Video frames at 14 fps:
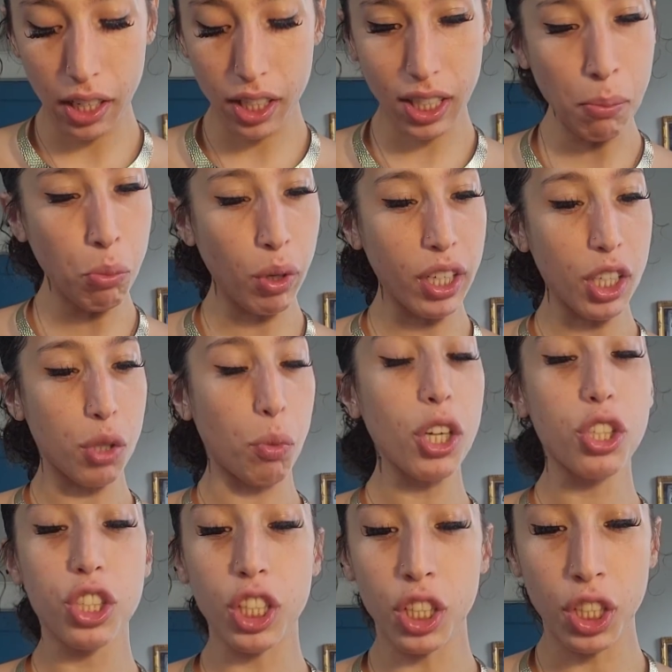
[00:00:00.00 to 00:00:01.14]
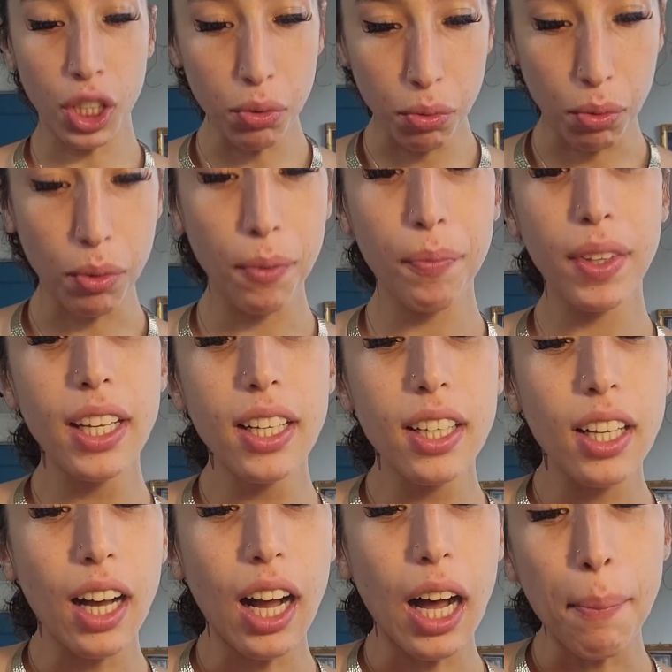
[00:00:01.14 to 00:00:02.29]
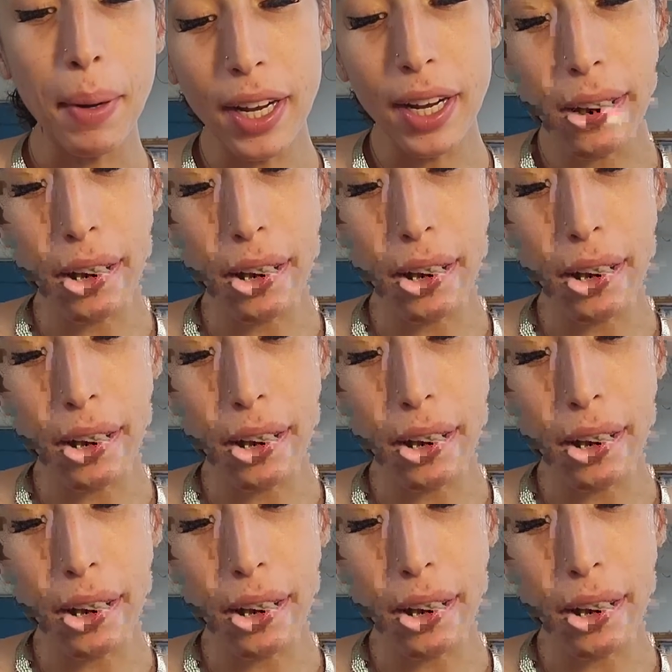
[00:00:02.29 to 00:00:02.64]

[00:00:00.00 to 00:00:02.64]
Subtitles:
someone is watching you. Page of